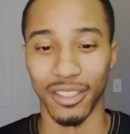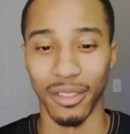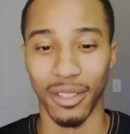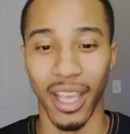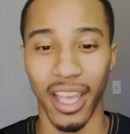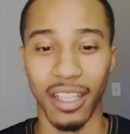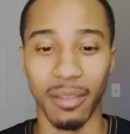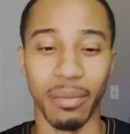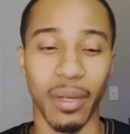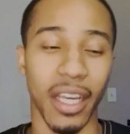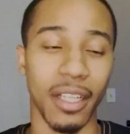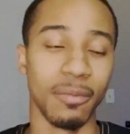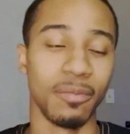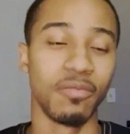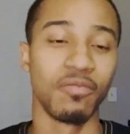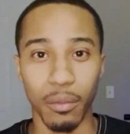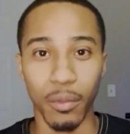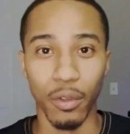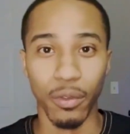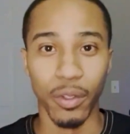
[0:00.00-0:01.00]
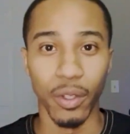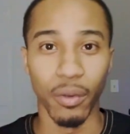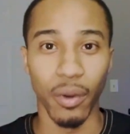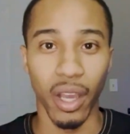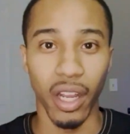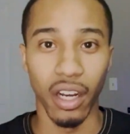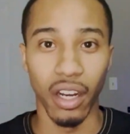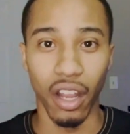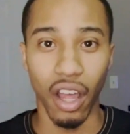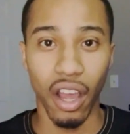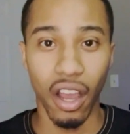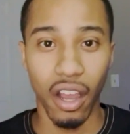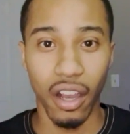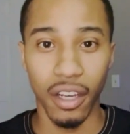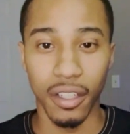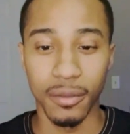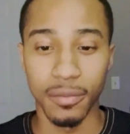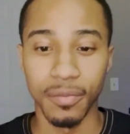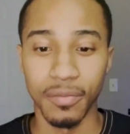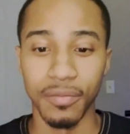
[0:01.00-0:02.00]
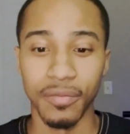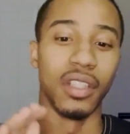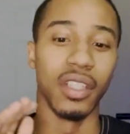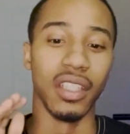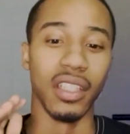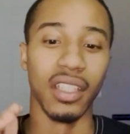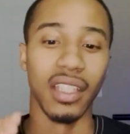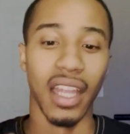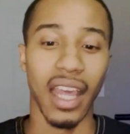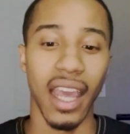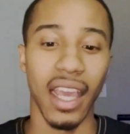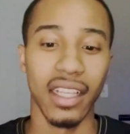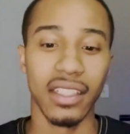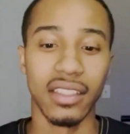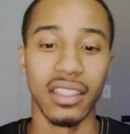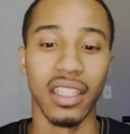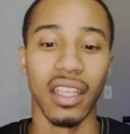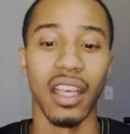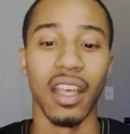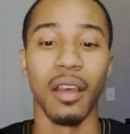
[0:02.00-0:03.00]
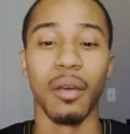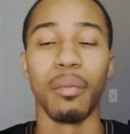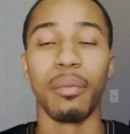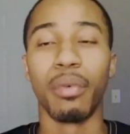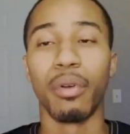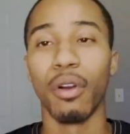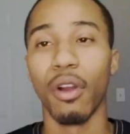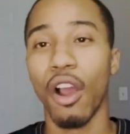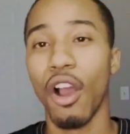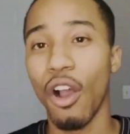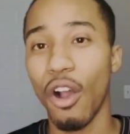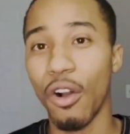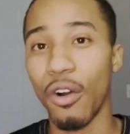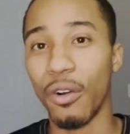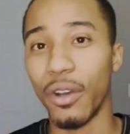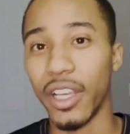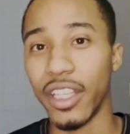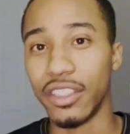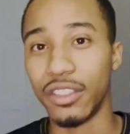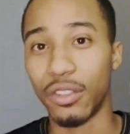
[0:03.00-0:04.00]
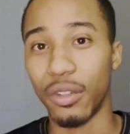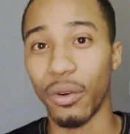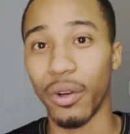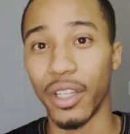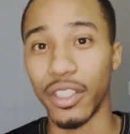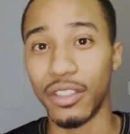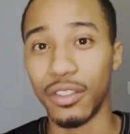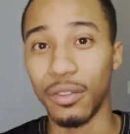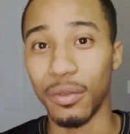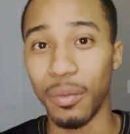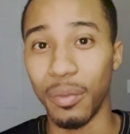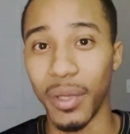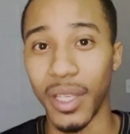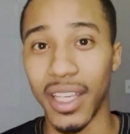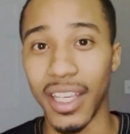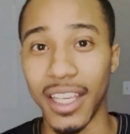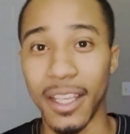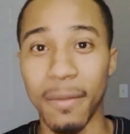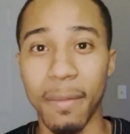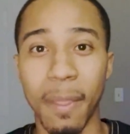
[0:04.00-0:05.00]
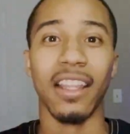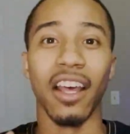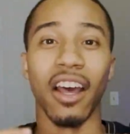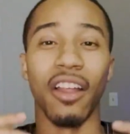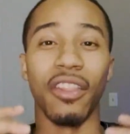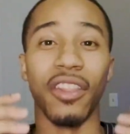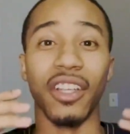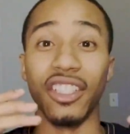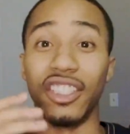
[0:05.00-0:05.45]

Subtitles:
Okay, but moving right along, the next pro is going to be the